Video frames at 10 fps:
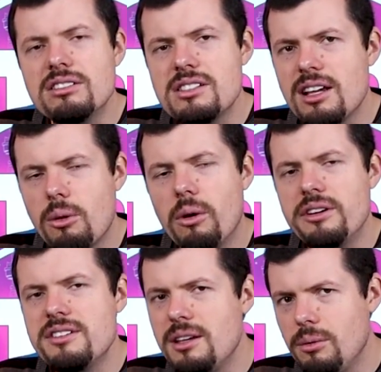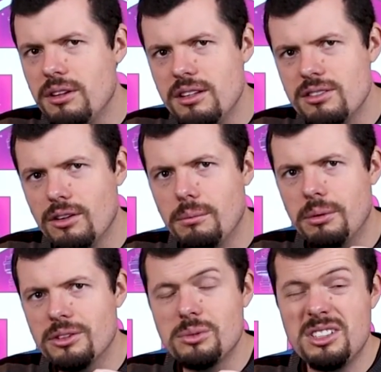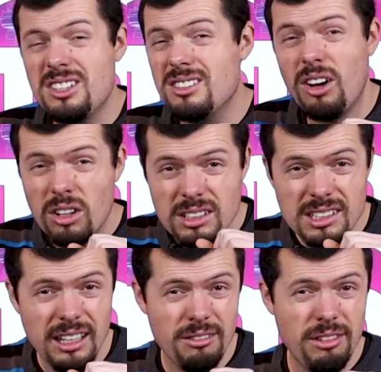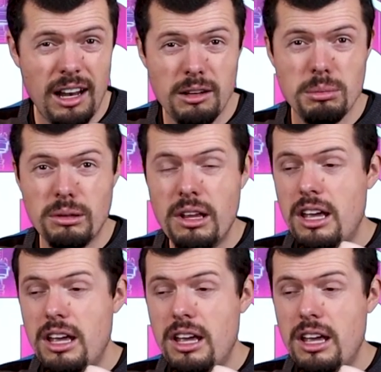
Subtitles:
on-site warranty with these notebooks, which is honestly invaluable.